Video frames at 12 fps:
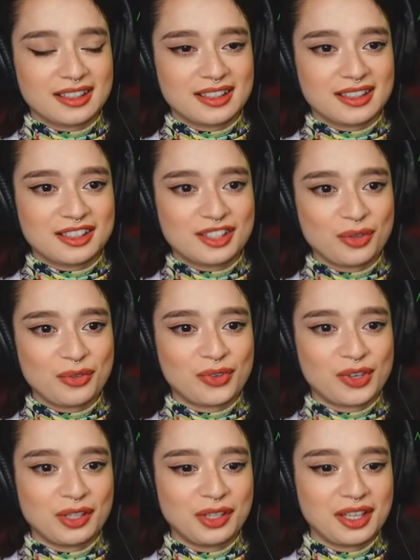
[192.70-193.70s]
So
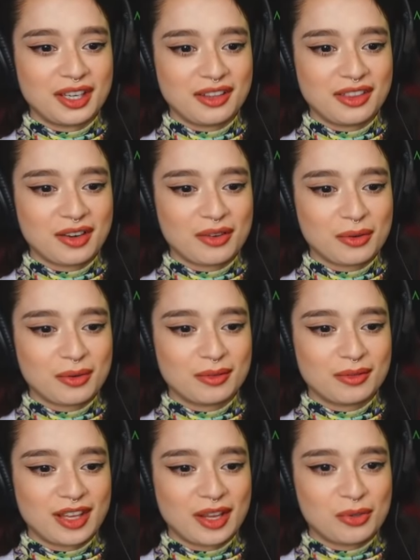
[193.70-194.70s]
funny how
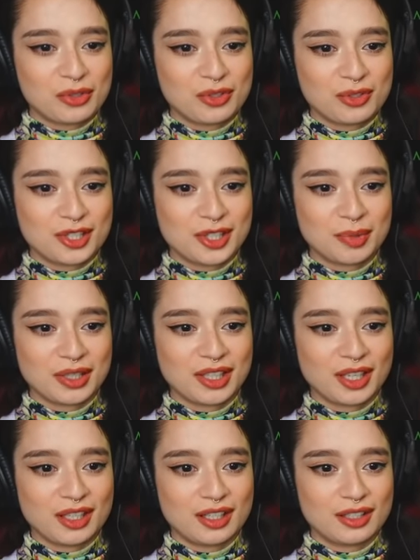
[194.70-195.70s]
they all choose to be
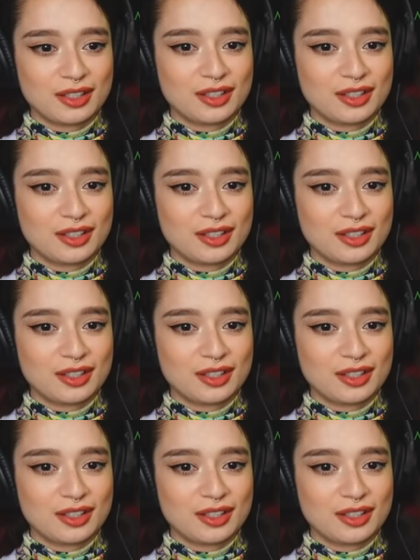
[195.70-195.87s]
naked.